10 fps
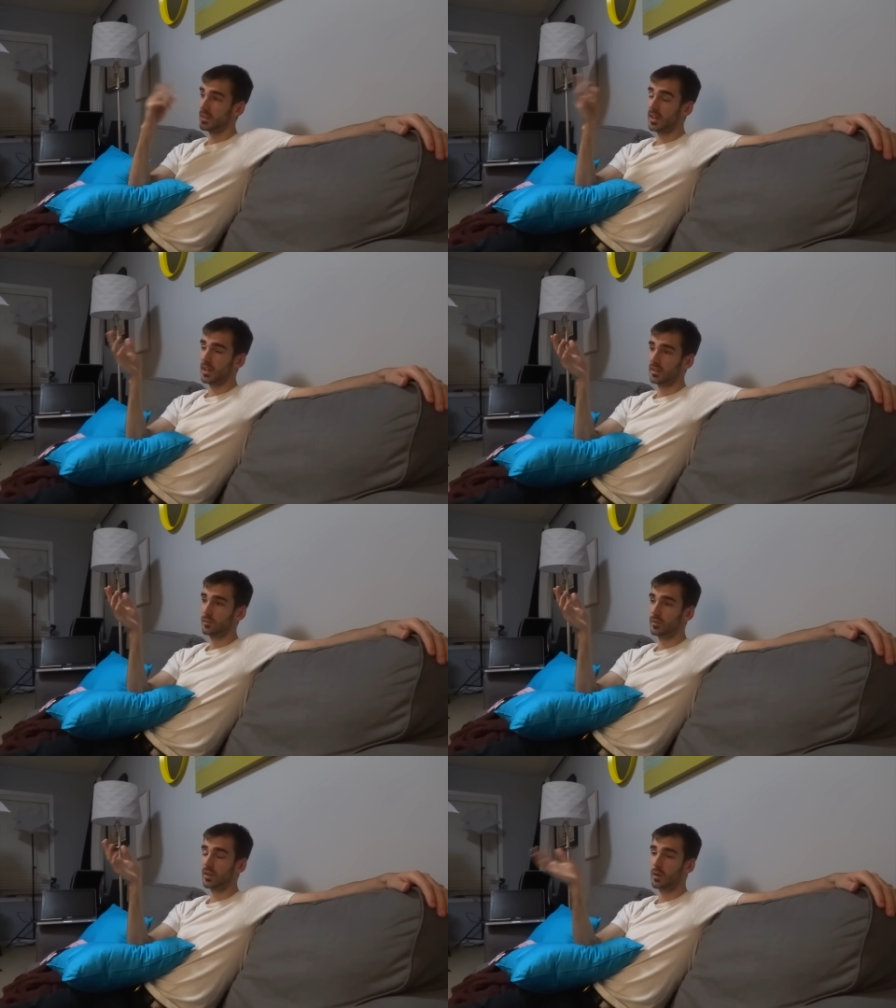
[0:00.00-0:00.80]
Yeah,
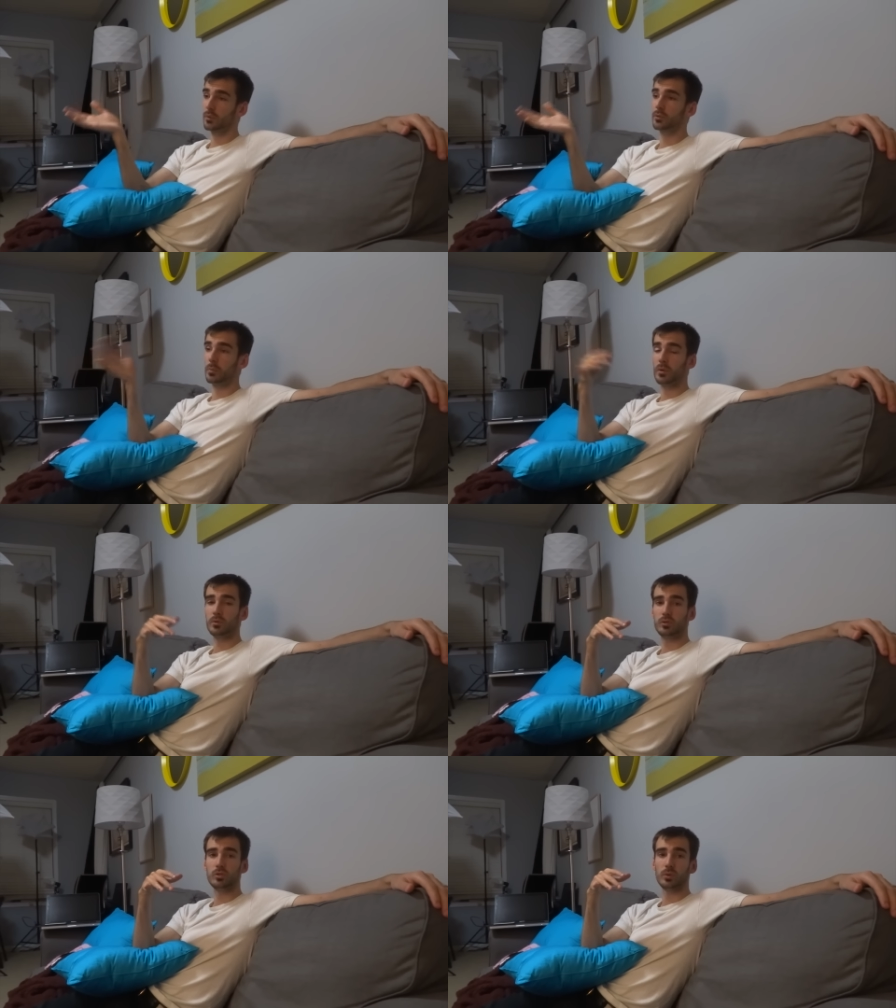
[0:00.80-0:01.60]
and that was
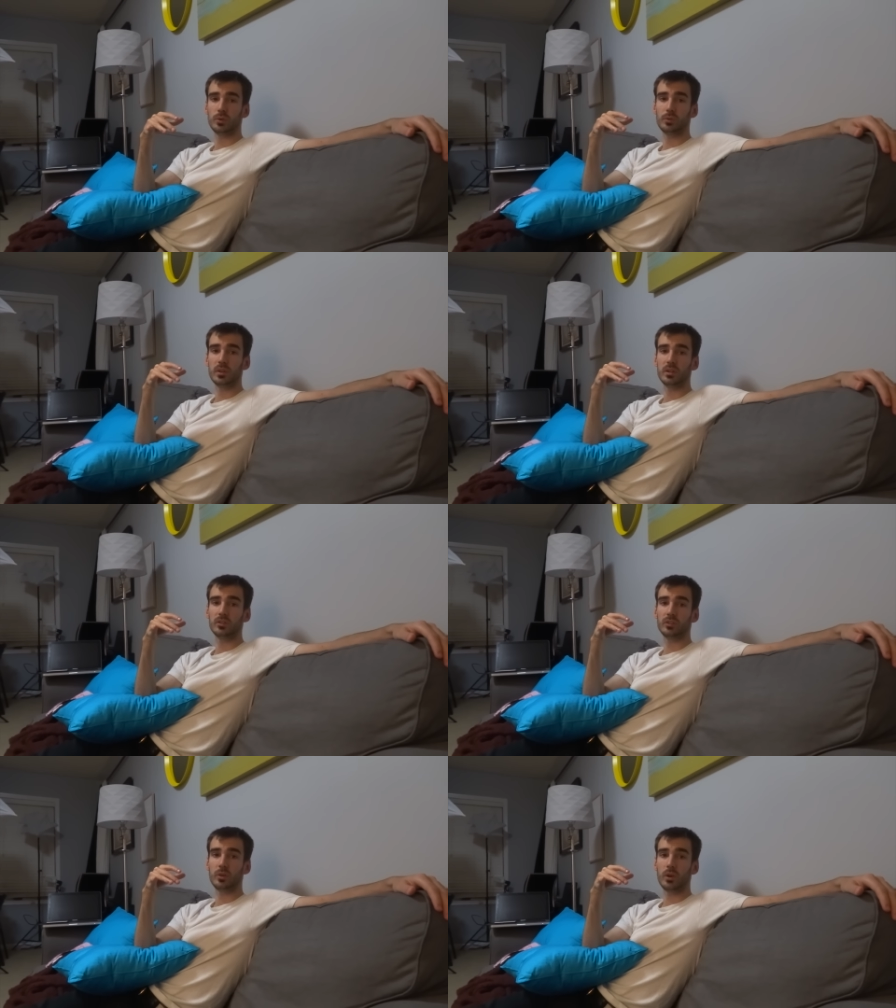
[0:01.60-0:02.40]
about two or three
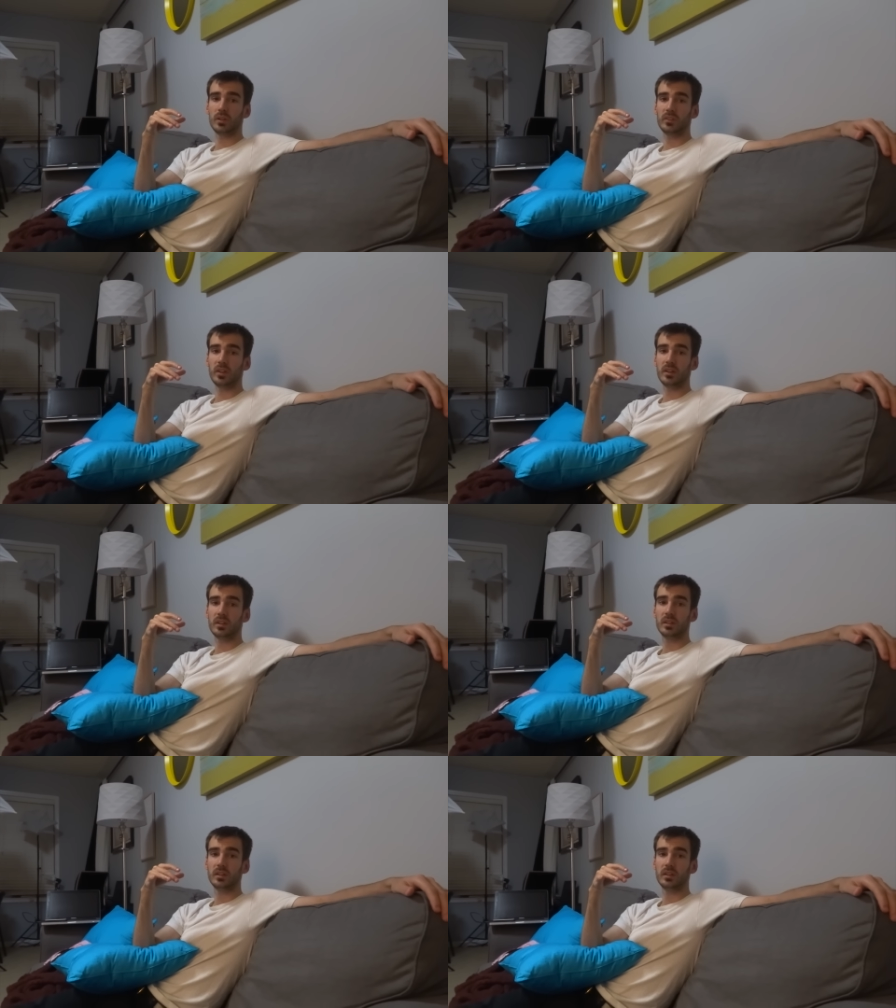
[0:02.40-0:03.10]
years ago, I'd say.